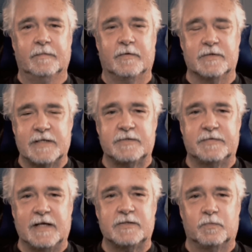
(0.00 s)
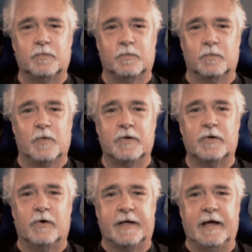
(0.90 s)
Because that's where
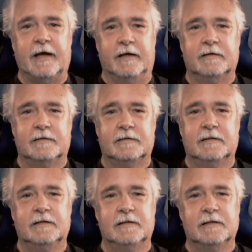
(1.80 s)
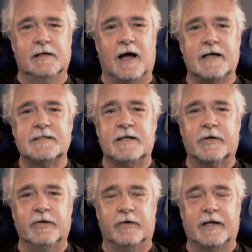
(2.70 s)
they're going to get you. Eyes
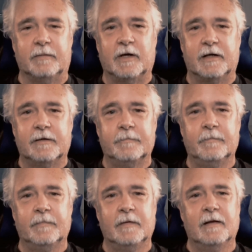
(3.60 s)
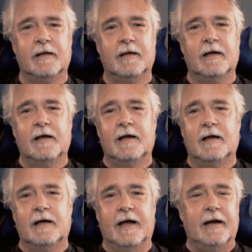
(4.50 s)
never killed anybody.
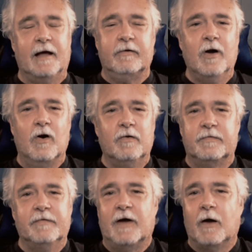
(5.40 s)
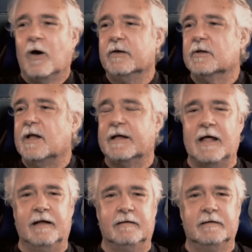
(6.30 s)
And I don't know if I argue like
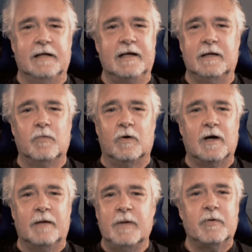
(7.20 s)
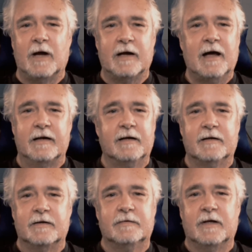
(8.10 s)
that anymore. I remember I got in
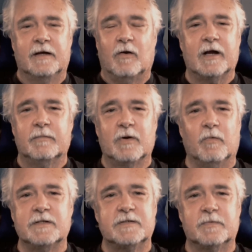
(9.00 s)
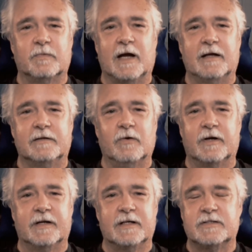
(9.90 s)
an argument once when I
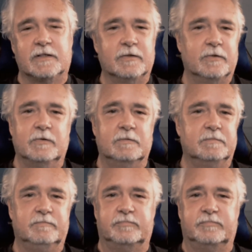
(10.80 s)
taught at ECU